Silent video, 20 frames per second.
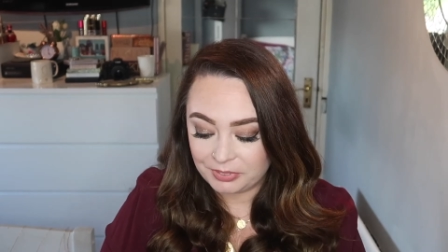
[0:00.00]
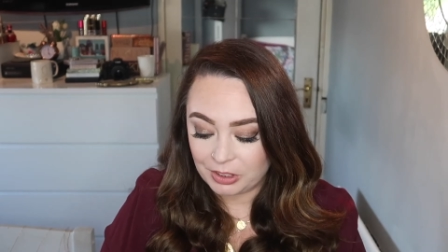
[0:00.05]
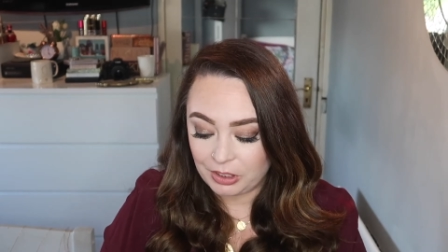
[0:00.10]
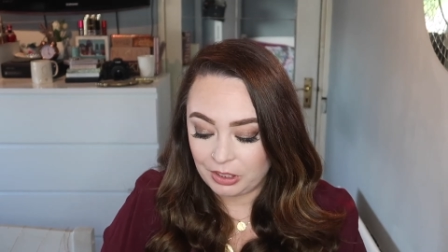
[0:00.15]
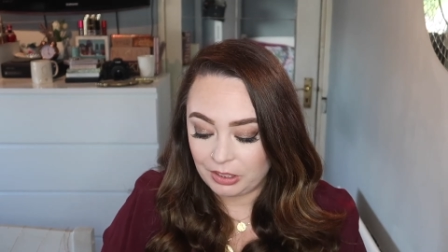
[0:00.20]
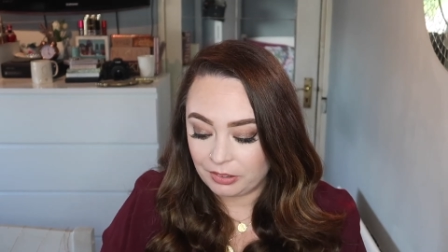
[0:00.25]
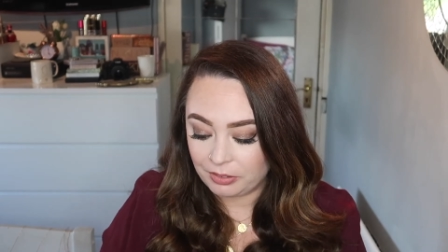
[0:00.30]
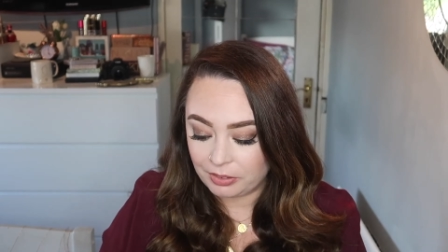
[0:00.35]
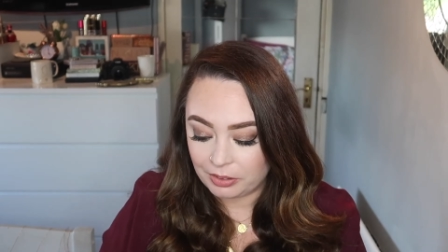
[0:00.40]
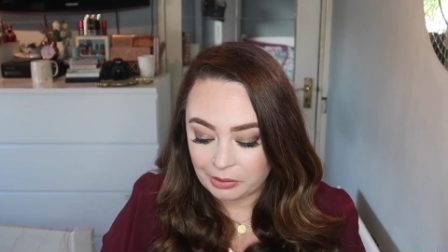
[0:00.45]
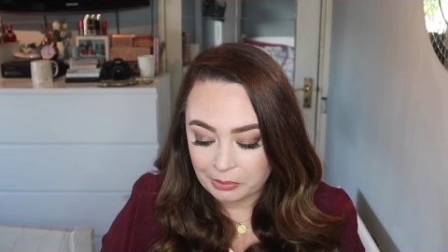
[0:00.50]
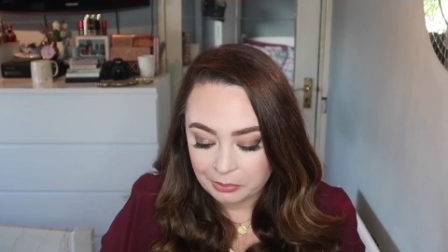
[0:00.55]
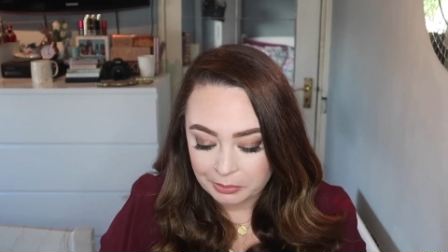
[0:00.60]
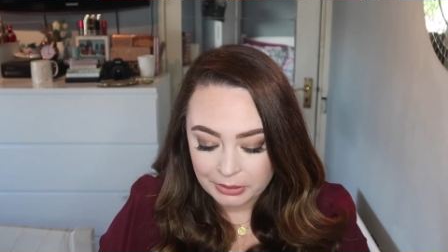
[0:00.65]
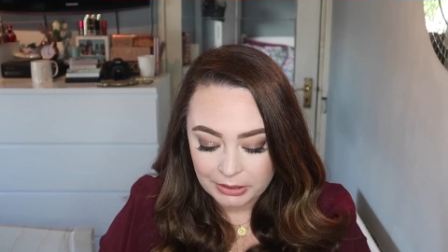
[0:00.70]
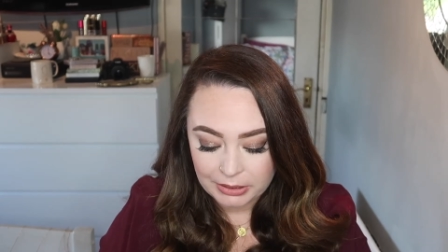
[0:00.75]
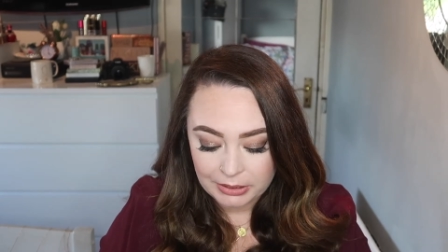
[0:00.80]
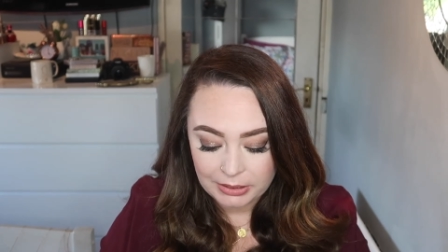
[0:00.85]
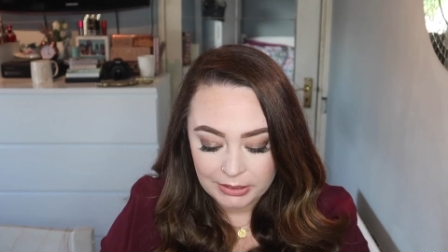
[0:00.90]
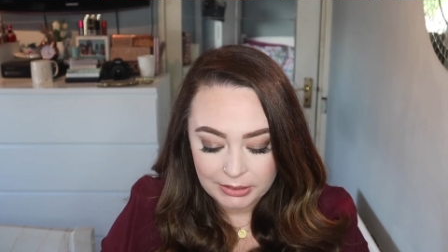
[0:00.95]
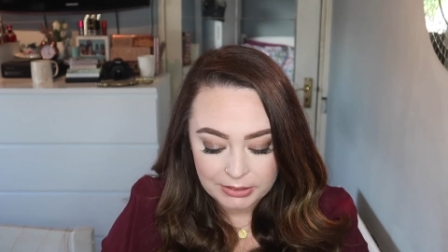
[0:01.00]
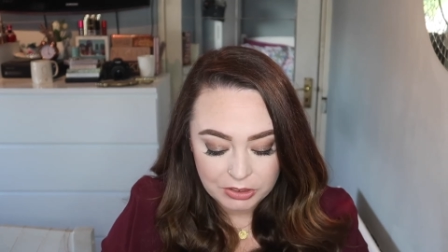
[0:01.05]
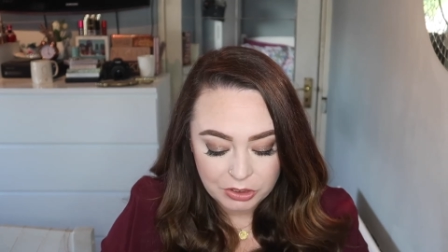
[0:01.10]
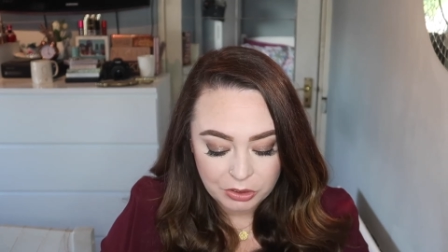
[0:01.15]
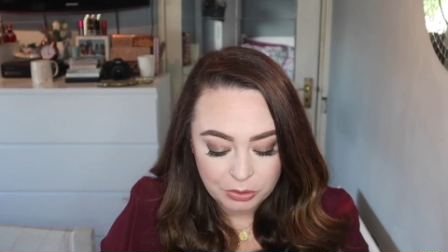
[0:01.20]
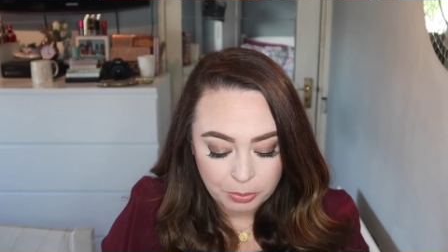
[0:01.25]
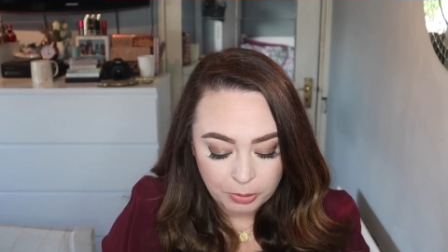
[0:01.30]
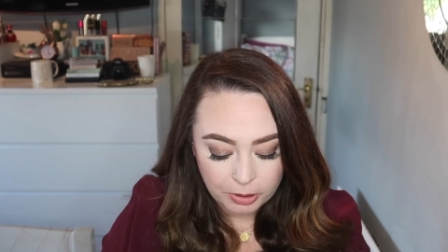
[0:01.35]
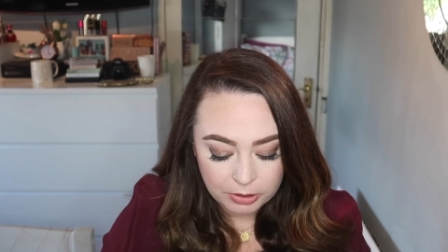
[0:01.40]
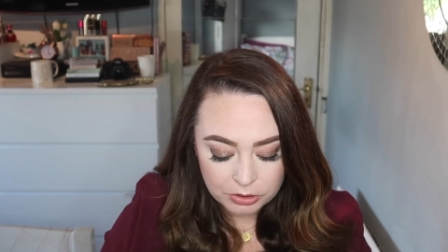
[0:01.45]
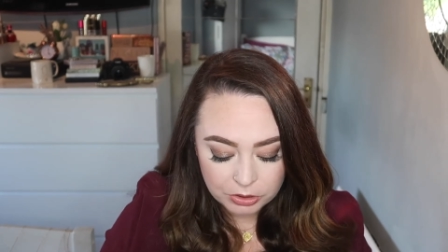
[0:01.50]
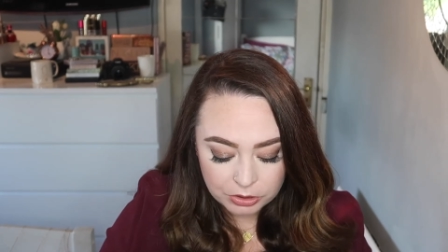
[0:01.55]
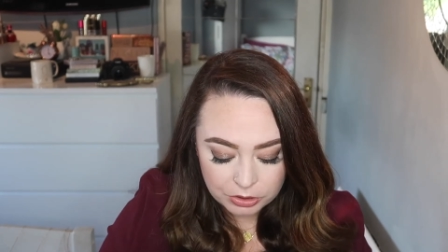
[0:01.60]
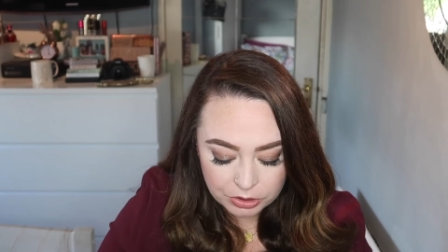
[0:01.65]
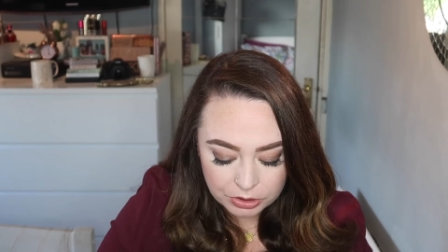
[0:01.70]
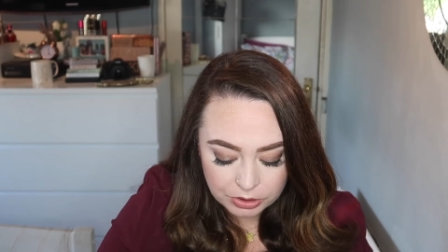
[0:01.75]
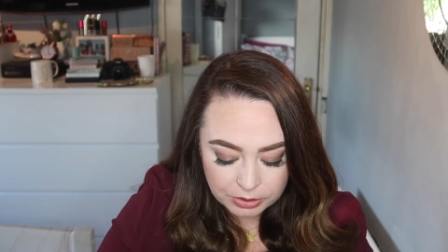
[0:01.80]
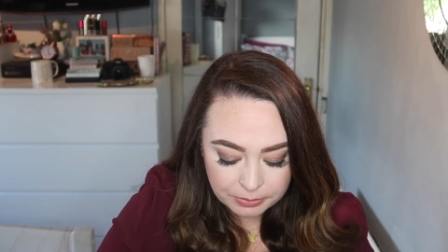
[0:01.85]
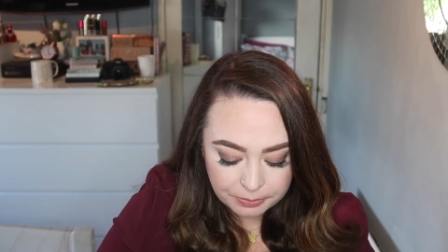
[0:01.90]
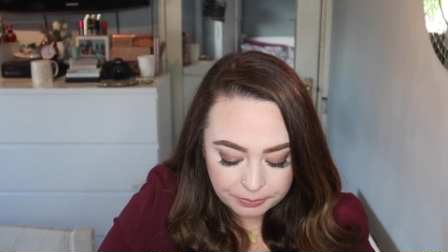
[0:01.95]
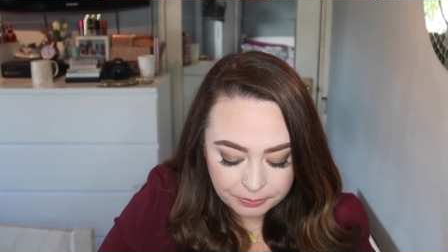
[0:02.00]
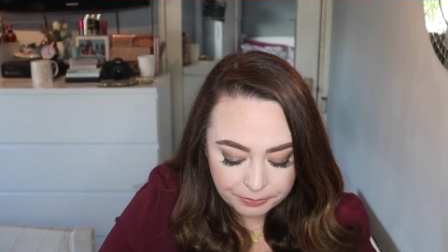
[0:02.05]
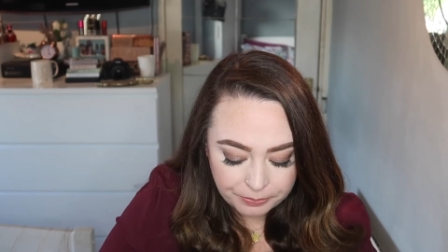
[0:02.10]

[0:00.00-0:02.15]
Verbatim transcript: You never know when you need two bronzers.